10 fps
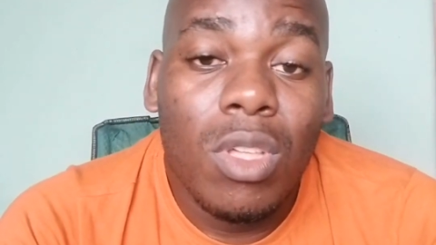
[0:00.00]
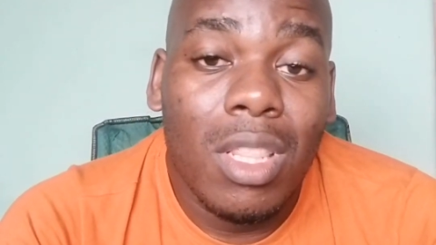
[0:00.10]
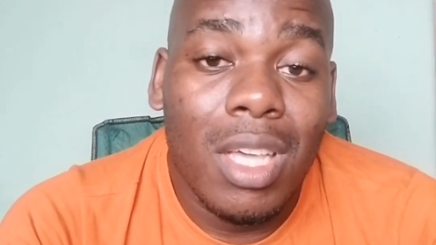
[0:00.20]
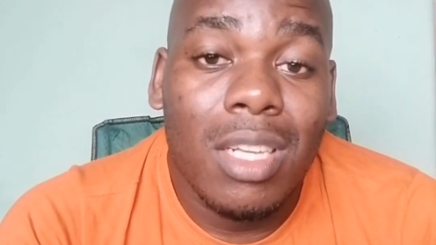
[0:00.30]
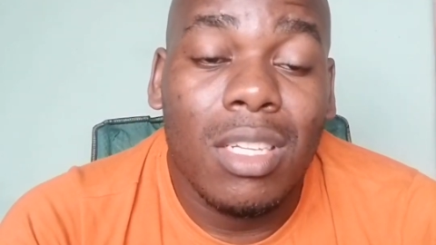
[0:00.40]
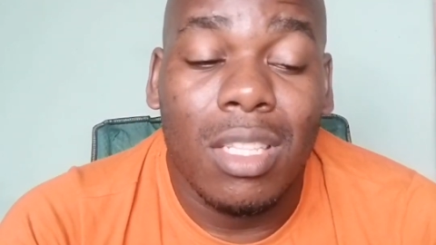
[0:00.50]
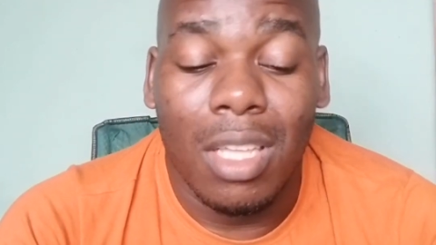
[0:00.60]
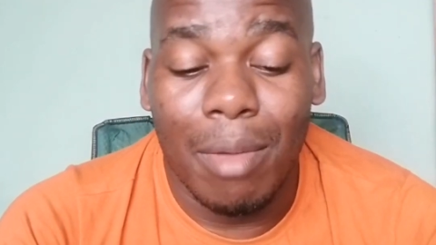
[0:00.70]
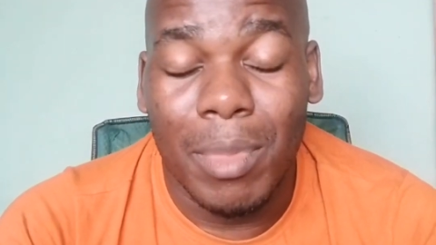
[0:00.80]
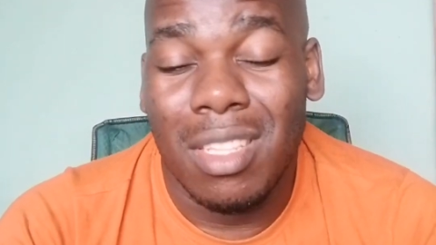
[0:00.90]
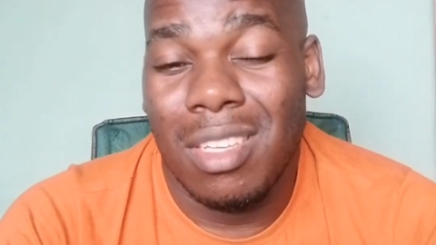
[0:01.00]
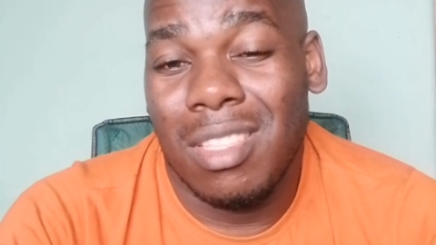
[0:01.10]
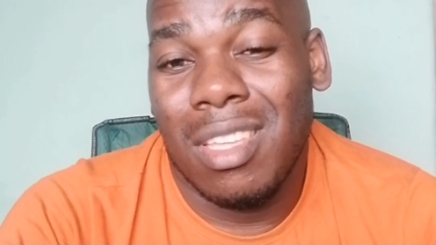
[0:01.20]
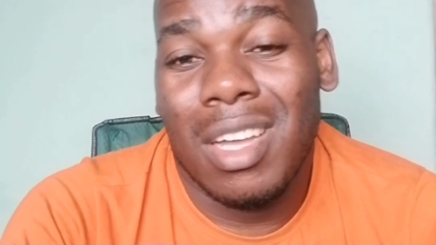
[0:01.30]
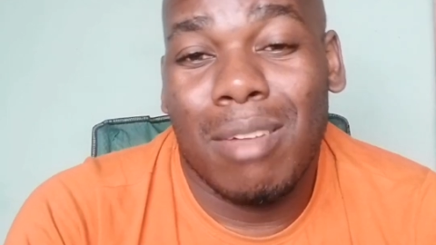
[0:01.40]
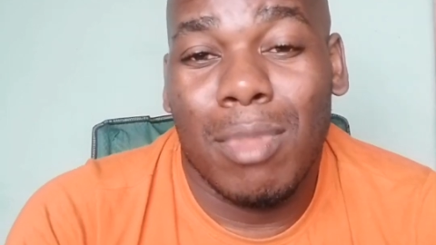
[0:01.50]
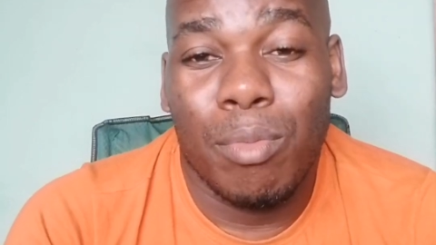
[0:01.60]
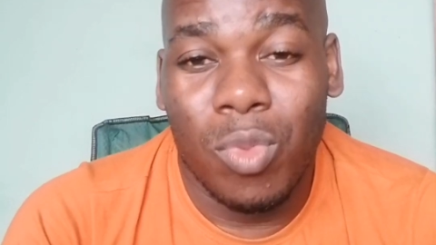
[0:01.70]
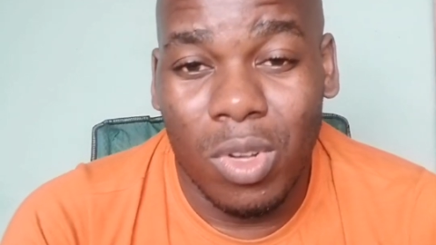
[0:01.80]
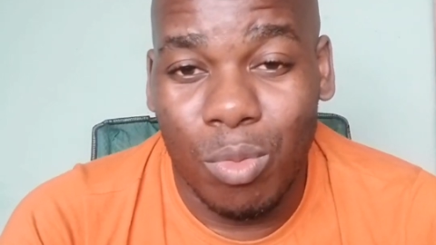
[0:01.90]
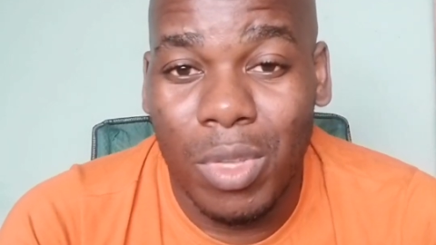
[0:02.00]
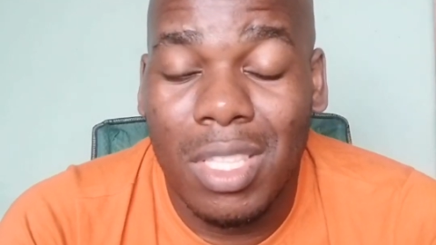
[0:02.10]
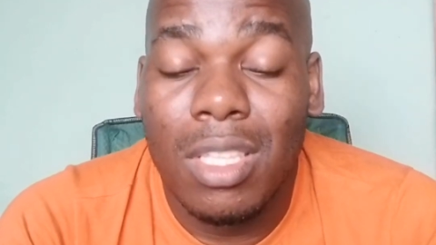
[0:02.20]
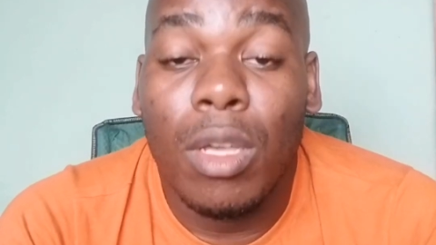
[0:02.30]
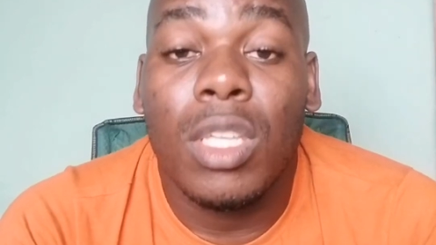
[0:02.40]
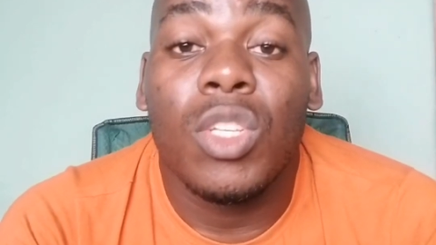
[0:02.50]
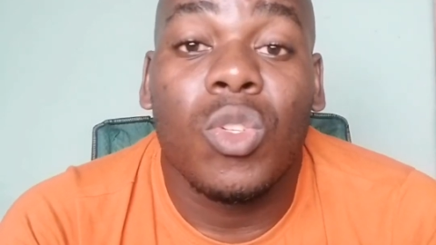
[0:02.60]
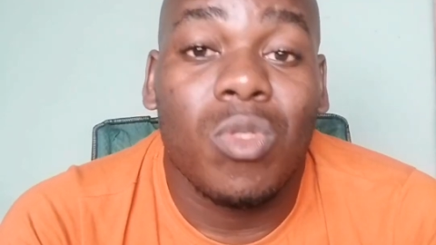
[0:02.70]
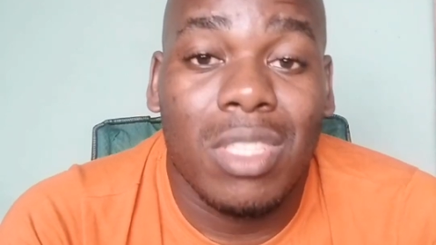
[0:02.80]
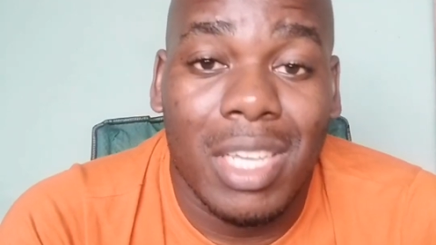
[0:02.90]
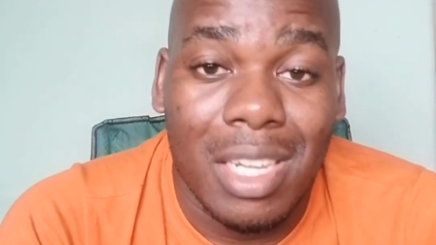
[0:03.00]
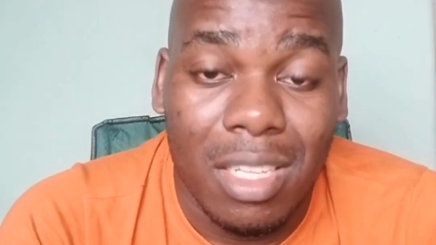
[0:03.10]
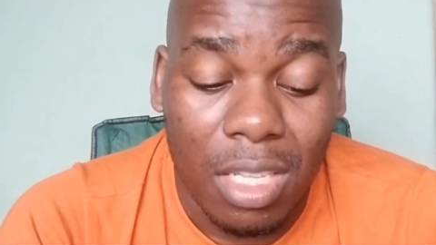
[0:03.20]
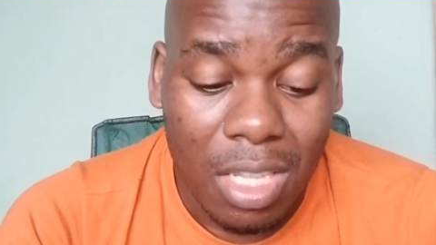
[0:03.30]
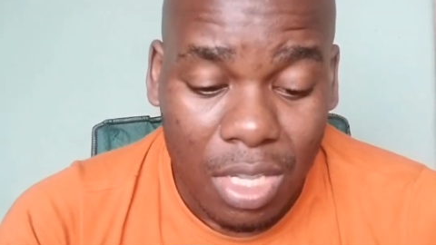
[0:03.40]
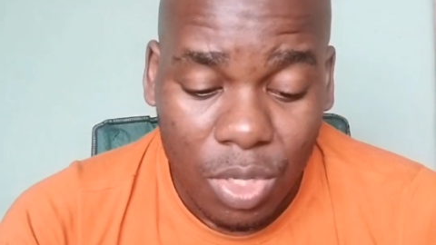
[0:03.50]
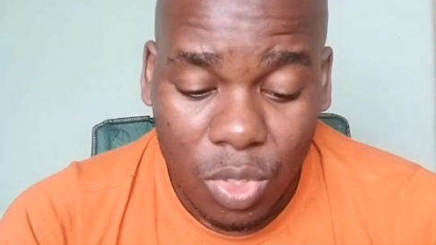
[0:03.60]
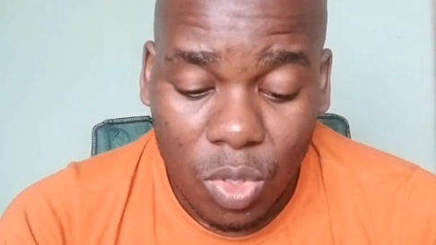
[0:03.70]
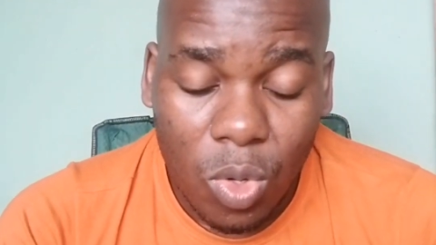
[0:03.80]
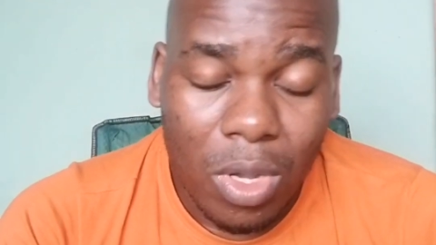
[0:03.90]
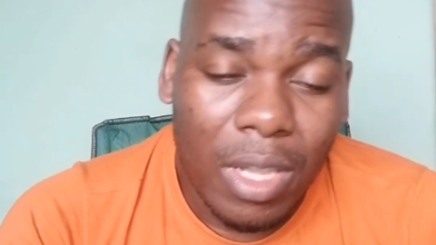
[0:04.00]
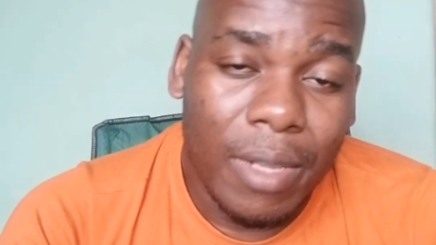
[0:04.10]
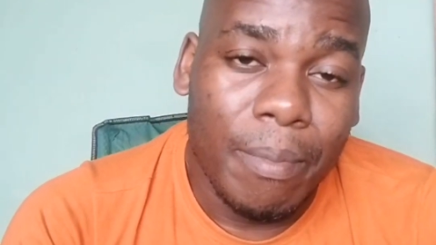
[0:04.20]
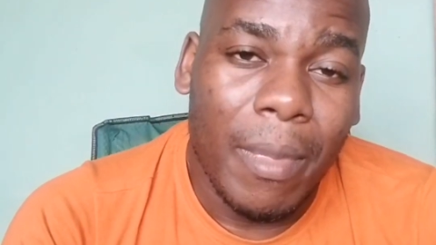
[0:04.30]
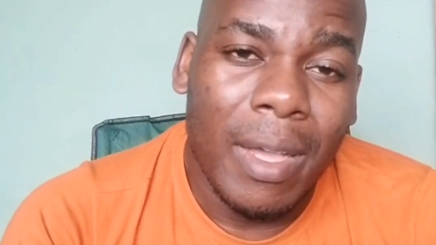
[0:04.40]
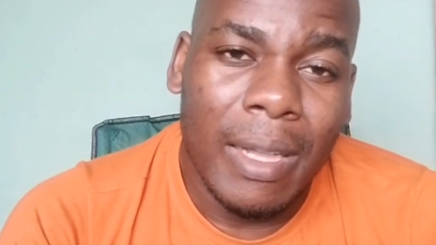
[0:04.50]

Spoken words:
that they come up with new styles. So okay,